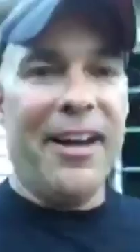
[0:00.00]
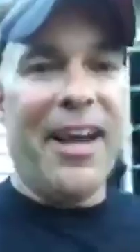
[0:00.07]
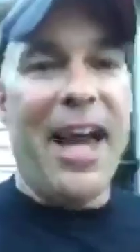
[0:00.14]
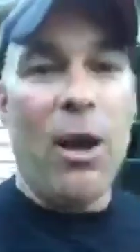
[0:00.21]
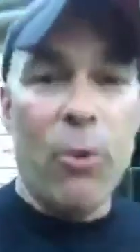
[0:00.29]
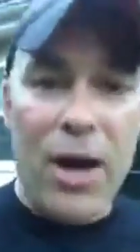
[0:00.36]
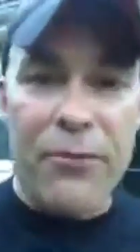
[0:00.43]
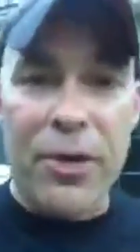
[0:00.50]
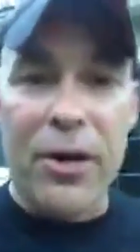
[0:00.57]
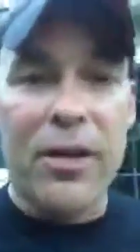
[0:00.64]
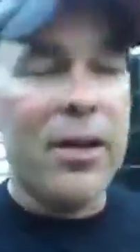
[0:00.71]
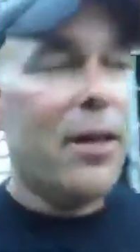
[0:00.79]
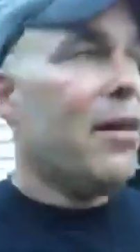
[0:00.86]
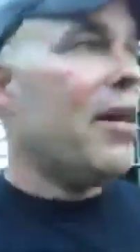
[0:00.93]

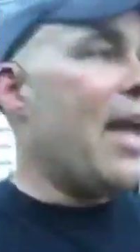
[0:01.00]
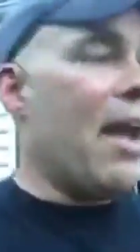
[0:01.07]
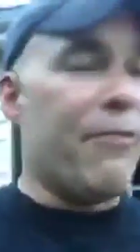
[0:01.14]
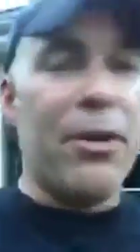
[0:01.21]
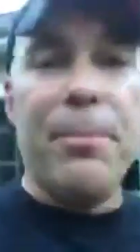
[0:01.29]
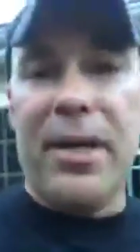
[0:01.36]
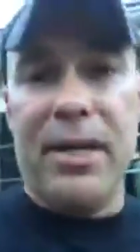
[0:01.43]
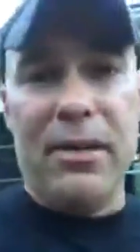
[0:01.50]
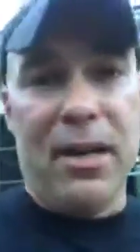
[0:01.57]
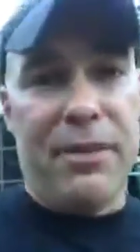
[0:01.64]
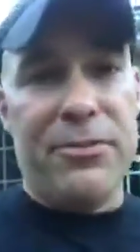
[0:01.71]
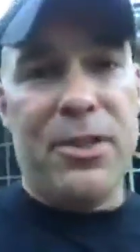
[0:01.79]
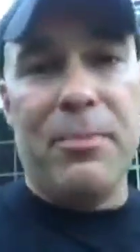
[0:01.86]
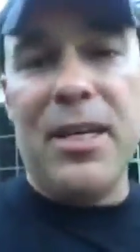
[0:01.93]
However, everybody
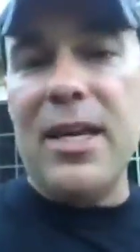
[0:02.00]
loved him.